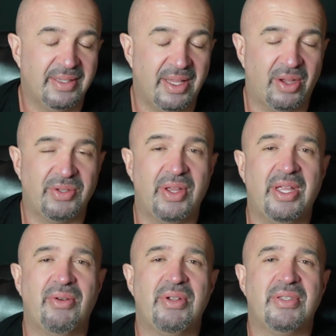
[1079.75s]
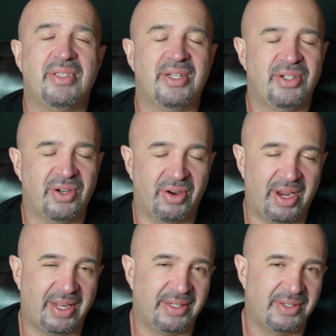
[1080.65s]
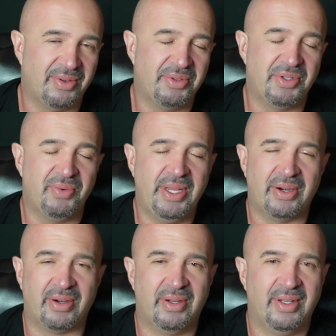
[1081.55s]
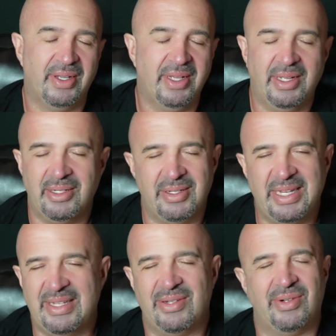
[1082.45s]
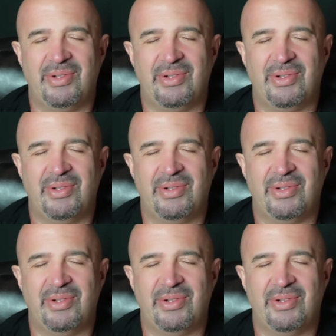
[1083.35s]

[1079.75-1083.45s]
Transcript: They also increased the sugar content, so it was sweeter, just easier to